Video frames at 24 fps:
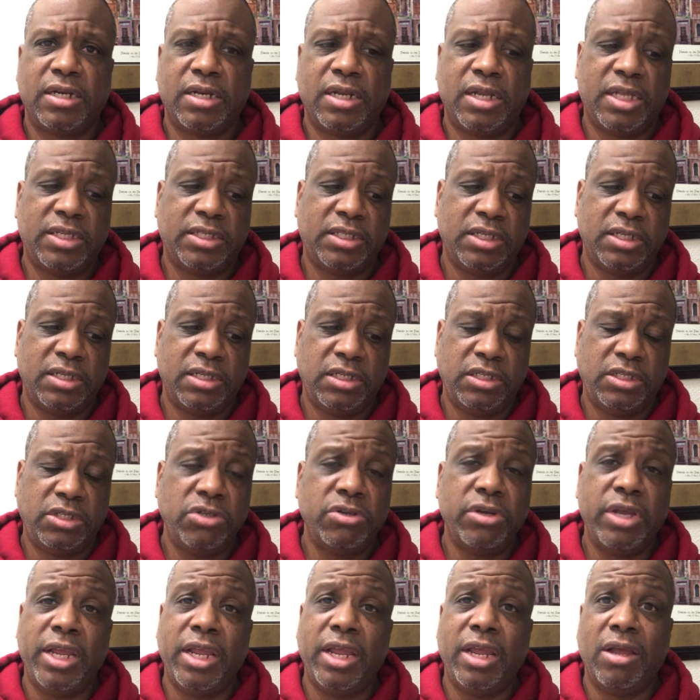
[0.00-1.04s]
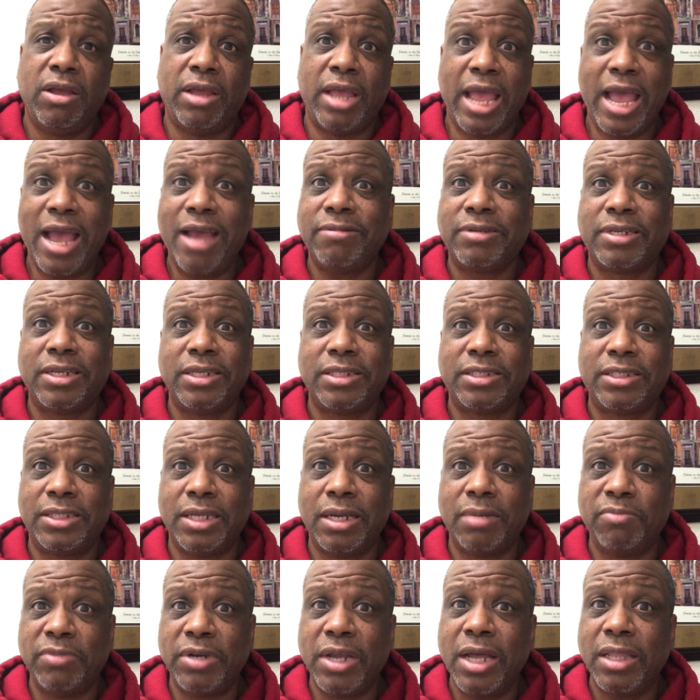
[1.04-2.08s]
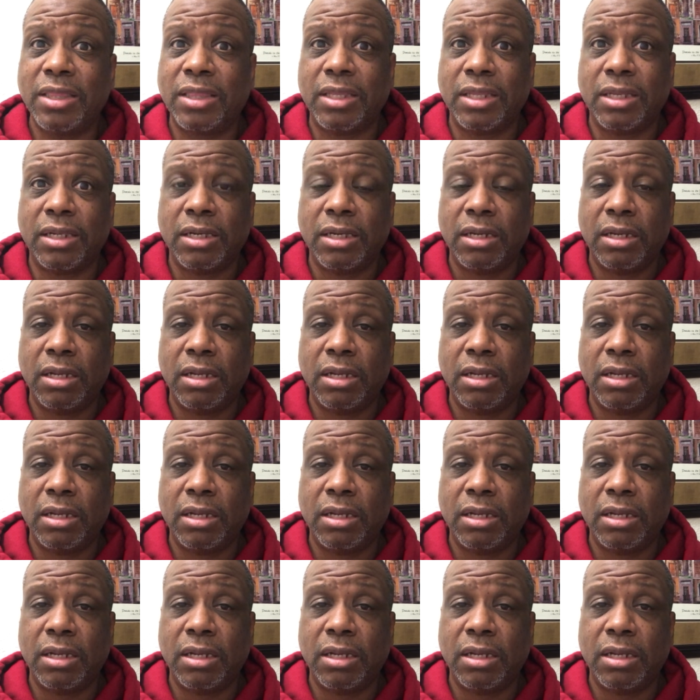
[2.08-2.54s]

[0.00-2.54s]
I said, "You ain't have to accept nothing,